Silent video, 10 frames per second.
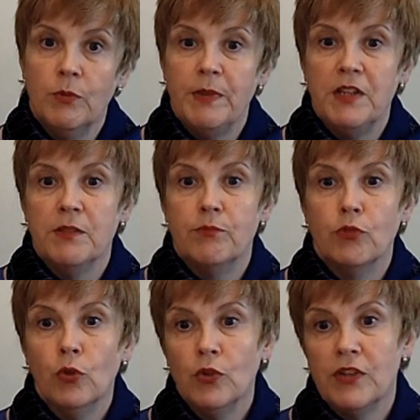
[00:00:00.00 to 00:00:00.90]
would be to
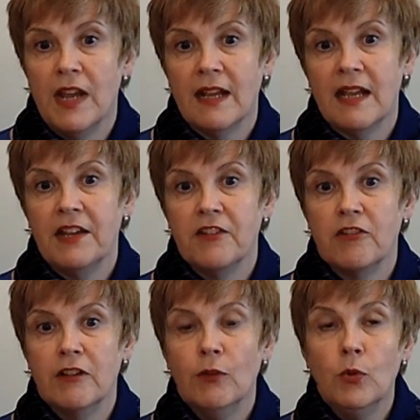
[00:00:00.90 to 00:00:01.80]
broaden our
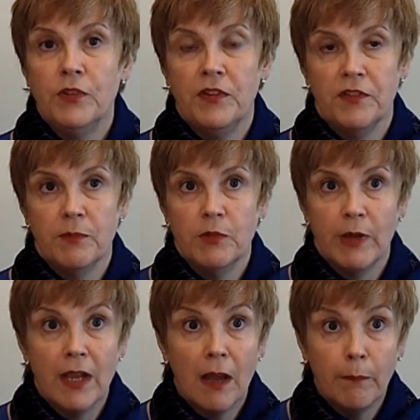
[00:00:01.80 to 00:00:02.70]
category of autism to
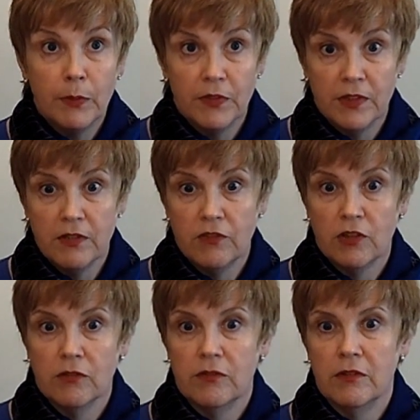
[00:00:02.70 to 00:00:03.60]
encompass these
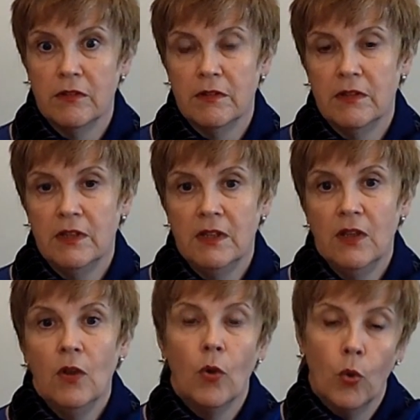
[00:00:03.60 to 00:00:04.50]
children,
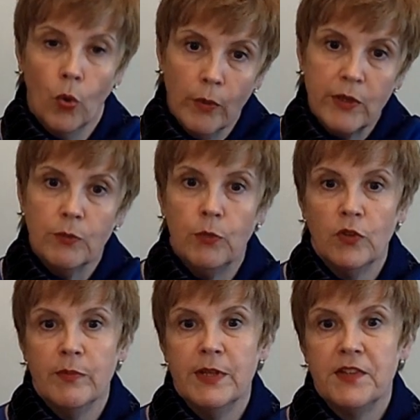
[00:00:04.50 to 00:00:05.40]
or we could
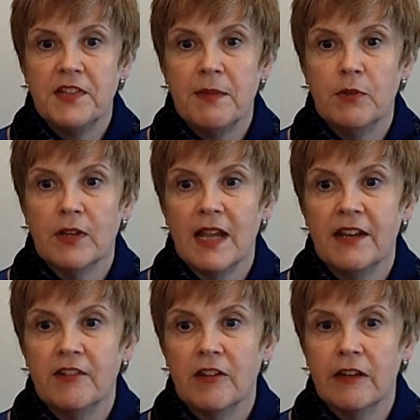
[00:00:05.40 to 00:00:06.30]
put them in a separate
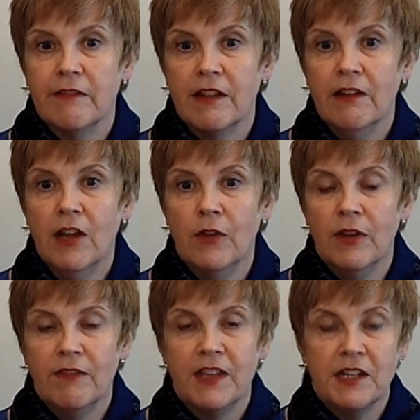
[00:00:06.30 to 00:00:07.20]
category of their own
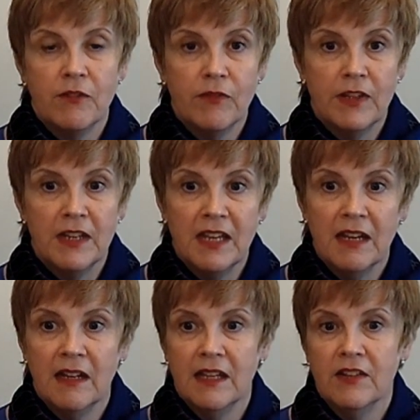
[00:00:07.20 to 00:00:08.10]
if they don't fit
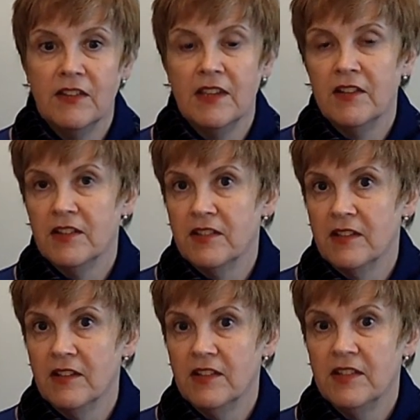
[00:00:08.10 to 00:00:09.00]
neatly into the
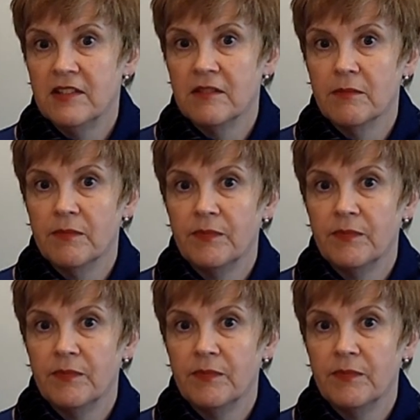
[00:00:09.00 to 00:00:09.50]
existing system.